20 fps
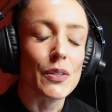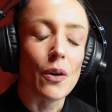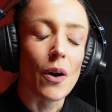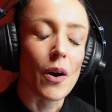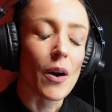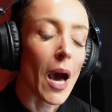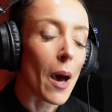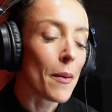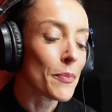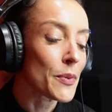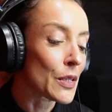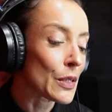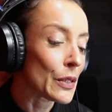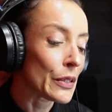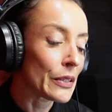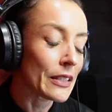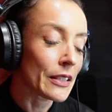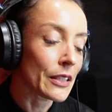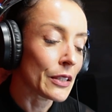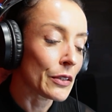
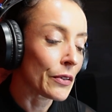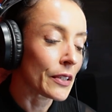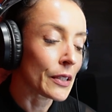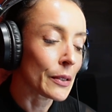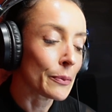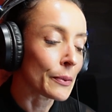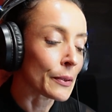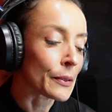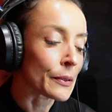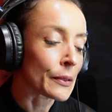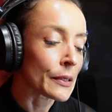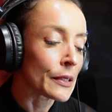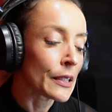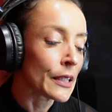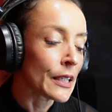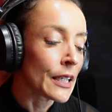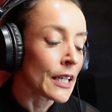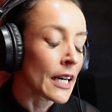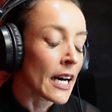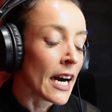absolutely incredible.
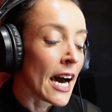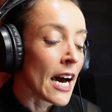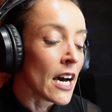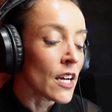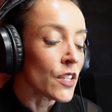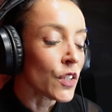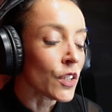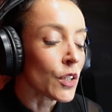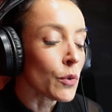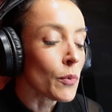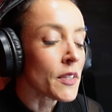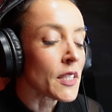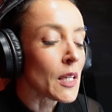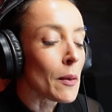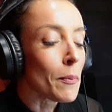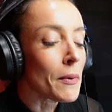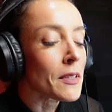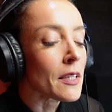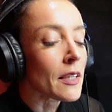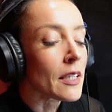Donna, was there a
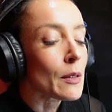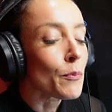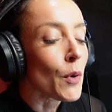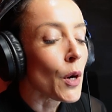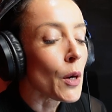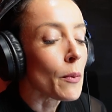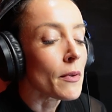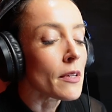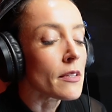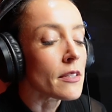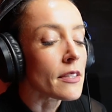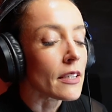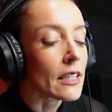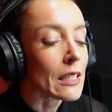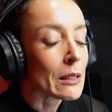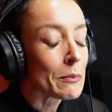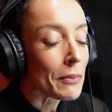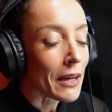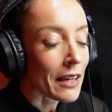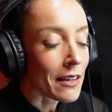particular moment
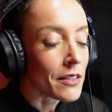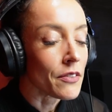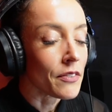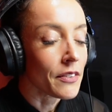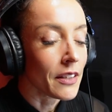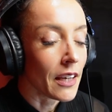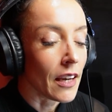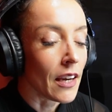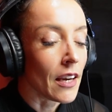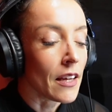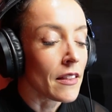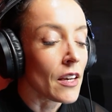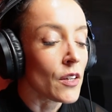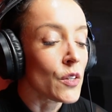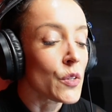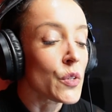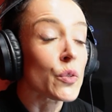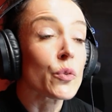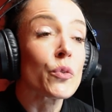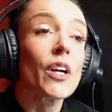in palliative care that you
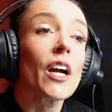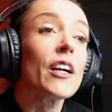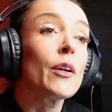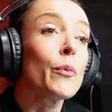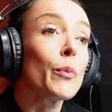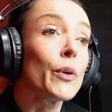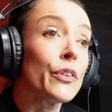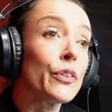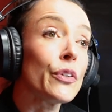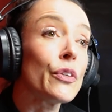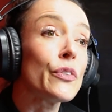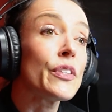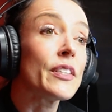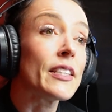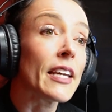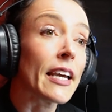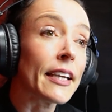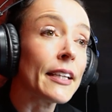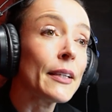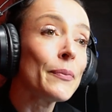still carry with you
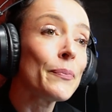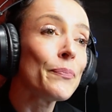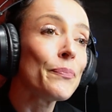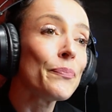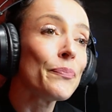today?